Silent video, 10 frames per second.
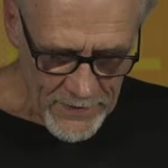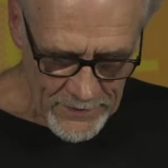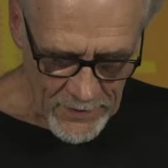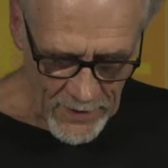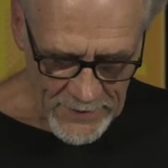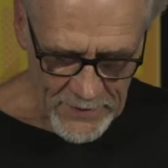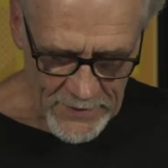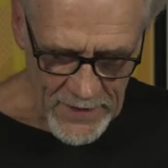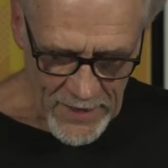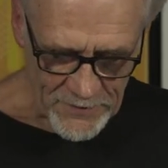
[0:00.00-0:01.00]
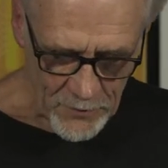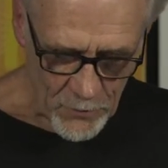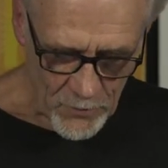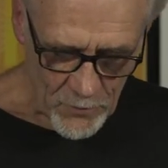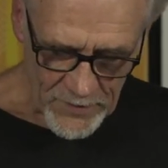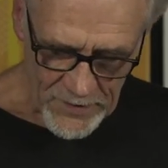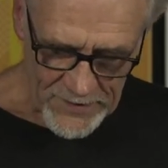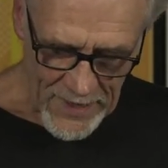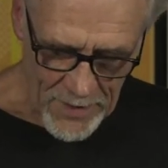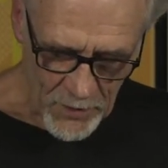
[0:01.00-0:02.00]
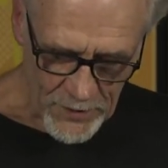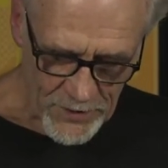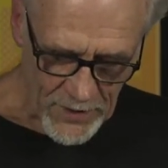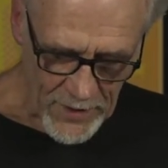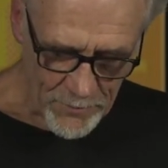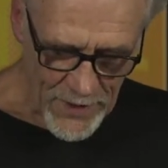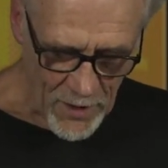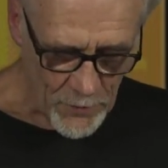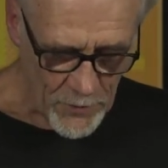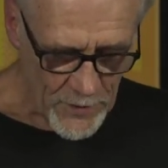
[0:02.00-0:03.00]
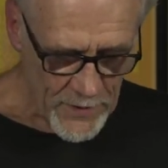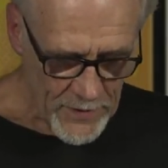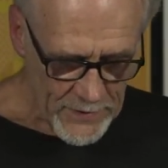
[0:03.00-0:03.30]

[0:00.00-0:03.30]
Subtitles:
The elected council was established and empowered